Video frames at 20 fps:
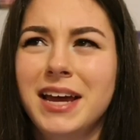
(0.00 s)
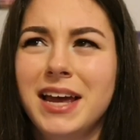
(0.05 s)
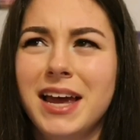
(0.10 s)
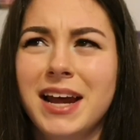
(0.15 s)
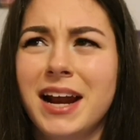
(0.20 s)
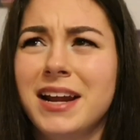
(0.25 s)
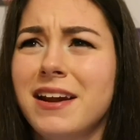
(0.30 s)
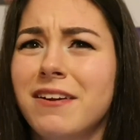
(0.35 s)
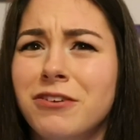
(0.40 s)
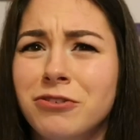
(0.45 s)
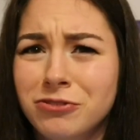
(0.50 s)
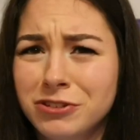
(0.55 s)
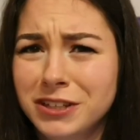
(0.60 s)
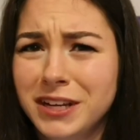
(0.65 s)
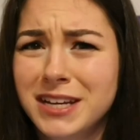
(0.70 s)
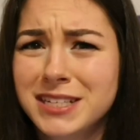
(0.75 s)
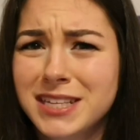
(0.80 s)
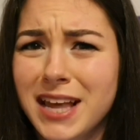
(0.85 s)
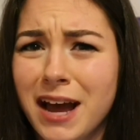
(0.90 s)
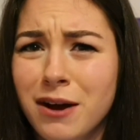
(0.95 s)
And I never
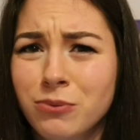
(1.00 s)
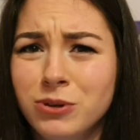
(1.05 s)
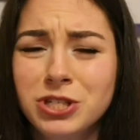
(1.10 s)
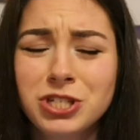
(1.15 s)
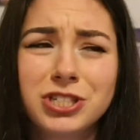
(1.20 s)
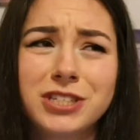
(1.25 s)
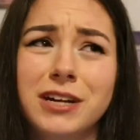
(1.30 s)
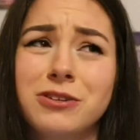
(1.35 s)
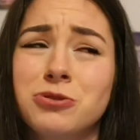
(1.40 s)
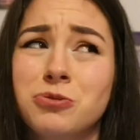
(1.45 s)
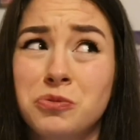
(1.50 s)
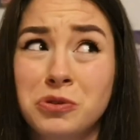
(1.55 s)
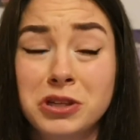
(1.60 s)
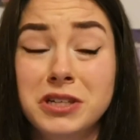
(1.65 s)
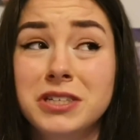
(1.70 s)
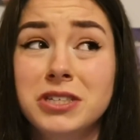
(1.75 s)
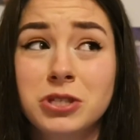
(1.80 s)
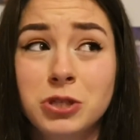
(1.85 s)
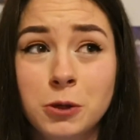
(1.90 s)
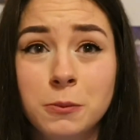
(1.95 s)
realized that, which sounds really
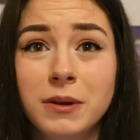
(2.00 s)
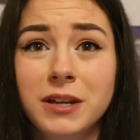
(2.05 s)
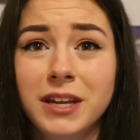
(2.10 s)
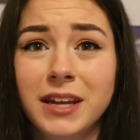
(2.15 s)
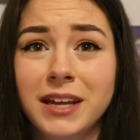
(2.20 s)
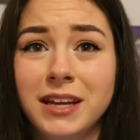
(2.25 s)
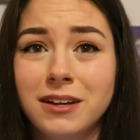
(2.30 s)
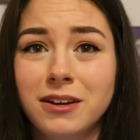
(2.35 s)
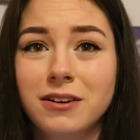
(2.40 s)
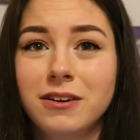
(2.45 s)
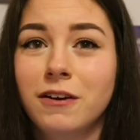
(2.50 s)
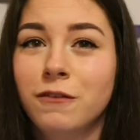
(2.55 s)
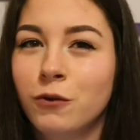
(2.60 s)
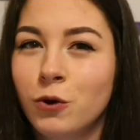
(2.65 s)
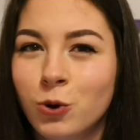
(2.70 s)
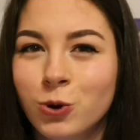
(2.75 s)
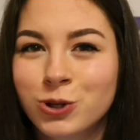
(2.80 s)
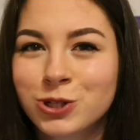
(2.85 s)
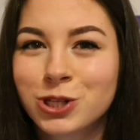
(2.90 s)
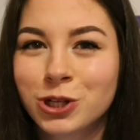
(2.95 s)
stupid. Like, of
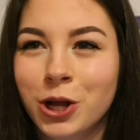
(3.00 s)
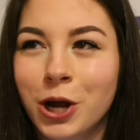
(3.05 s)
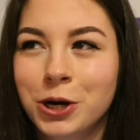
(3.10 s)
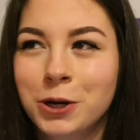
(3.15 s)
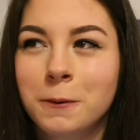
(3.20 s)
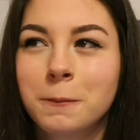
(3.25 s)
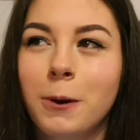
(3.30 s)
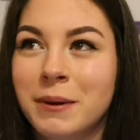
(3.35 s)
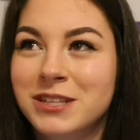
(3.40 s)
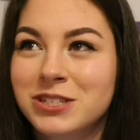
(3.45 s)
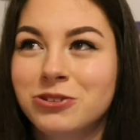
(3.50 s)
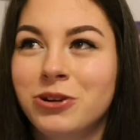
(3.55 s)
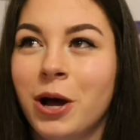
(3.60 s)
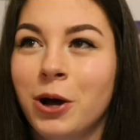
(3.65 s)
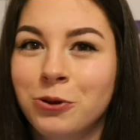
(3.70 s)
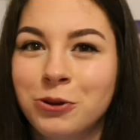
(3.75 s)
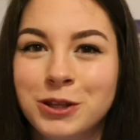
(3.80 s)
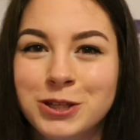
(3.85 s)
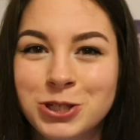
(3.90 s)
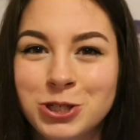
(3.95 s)
course, a lot of your mental
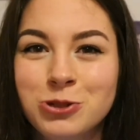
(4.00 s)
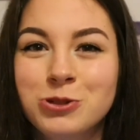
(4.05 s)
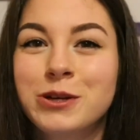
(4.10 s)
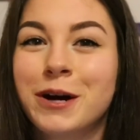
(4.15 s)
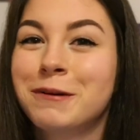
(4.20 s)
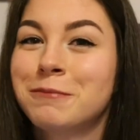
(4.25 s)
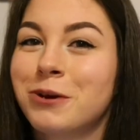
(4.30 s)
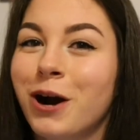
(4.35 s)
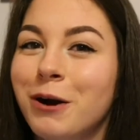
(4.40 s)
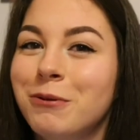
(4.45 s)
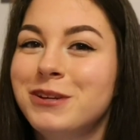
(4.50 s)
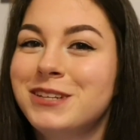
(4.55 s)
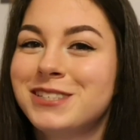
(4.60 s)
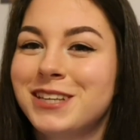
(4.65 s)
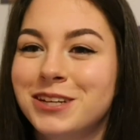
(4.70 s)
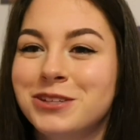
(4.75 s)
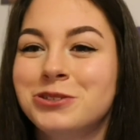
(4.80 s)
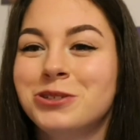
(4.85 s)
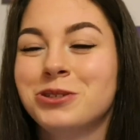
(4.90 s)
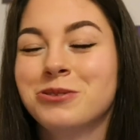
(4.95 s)
health issues are probably
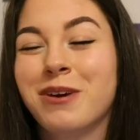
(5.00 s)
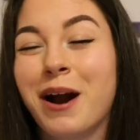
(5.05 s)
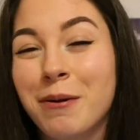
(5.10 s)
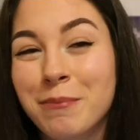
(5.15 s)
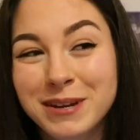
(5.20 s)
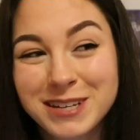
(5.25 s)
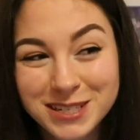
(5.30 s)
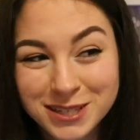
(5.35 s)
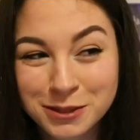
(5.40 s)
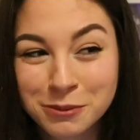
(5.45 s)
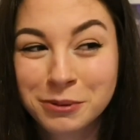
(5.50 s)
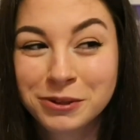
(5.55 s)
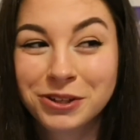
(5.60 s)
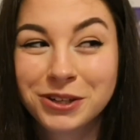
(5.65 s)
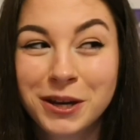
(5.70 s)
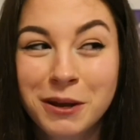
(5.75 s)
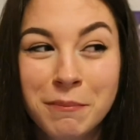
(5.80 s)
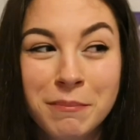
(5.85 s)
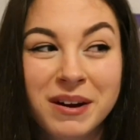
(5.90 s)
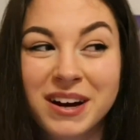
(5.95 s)
centered around my
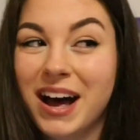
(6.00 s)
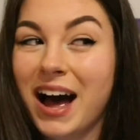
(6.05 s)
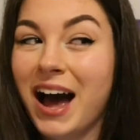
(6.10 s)
disability, but